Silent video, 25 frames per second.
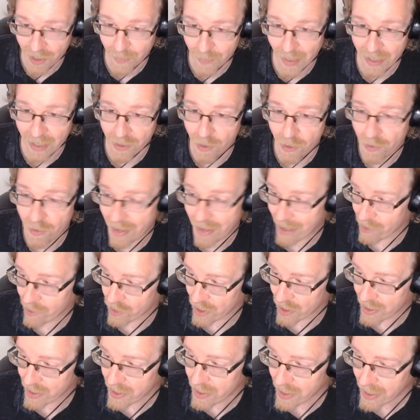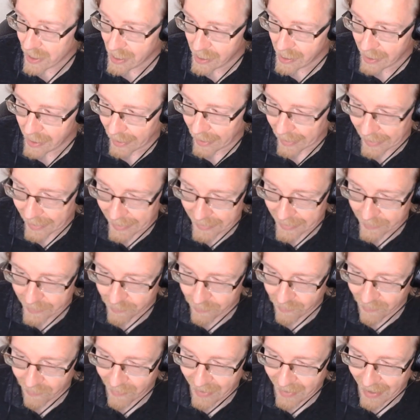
about two thousand, um,